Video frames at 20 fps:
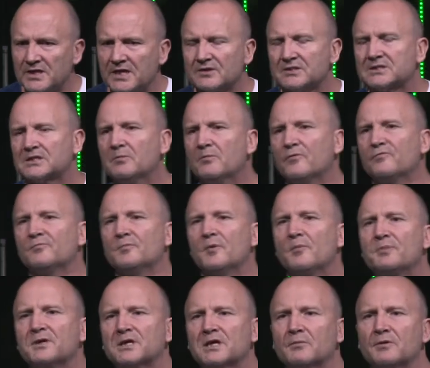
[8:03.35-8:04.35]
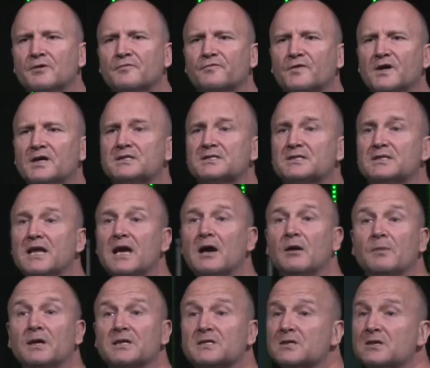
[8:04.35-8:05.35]
Now some of them are becoming friends and now
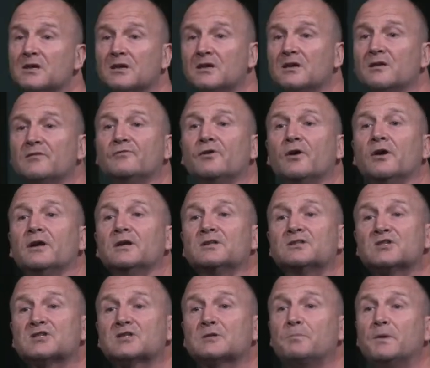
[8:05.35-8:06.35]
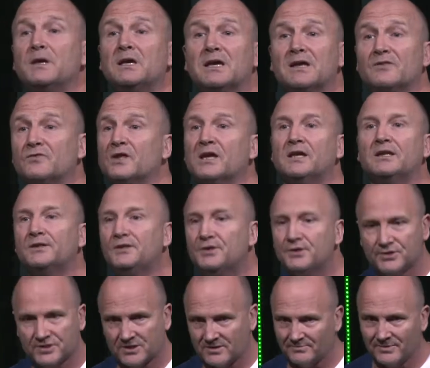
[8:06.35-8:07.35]
I'm actually getting invited to speak at their
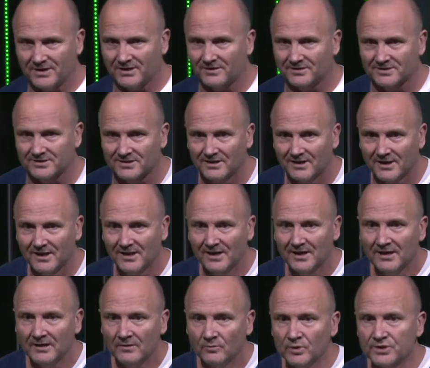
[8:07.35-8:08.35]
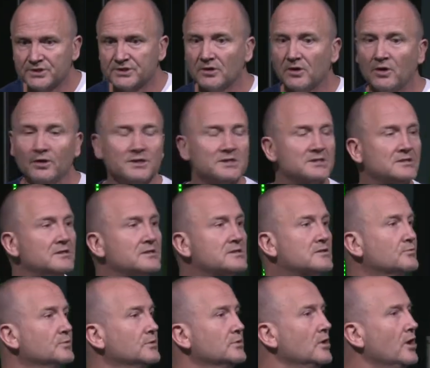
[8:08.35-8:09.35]
leadership meetings, which honestly is
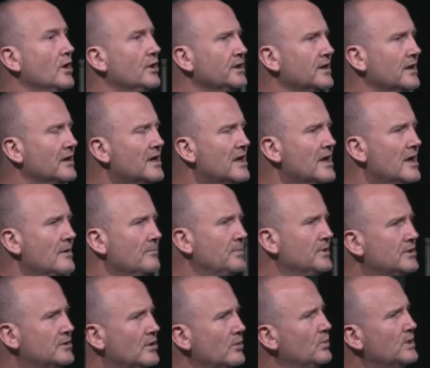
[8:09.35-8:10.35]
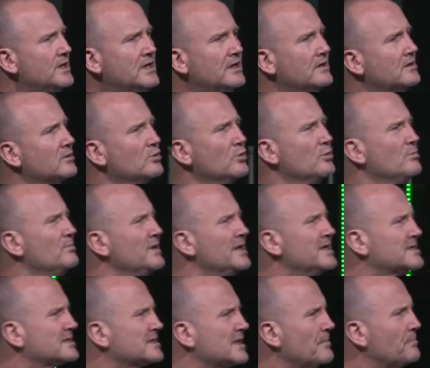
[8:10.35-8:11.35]
a real honor. But you know, we get it all
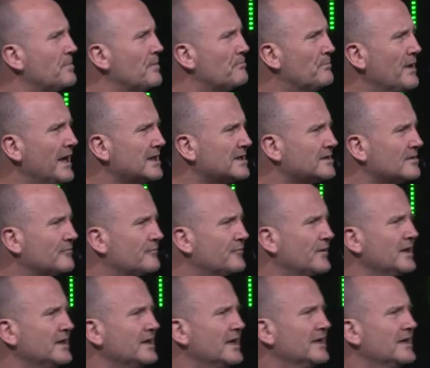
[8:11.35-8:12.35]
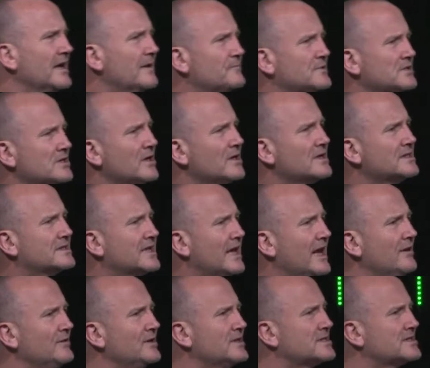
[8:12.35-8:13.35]
mixed up and back to front and upside
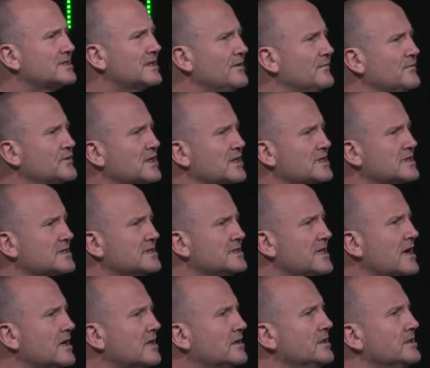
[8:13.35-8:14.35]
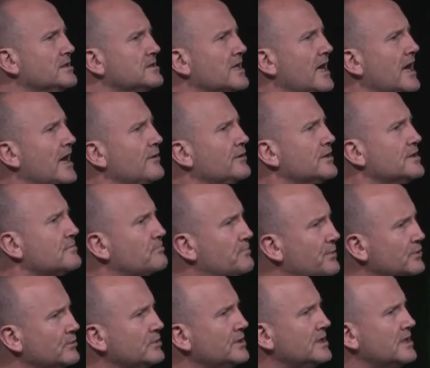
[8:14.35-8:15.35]
down instead of just knuckling down and
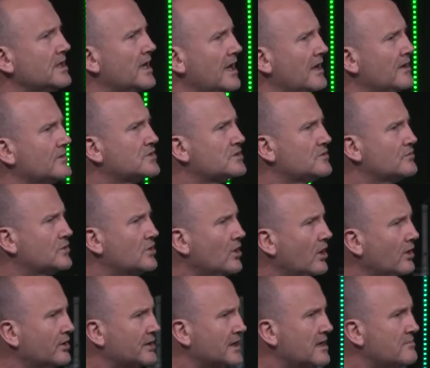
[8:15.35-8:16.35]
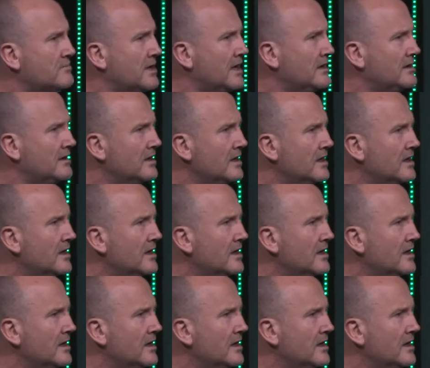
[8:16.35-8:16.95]
building the house of God. Amen?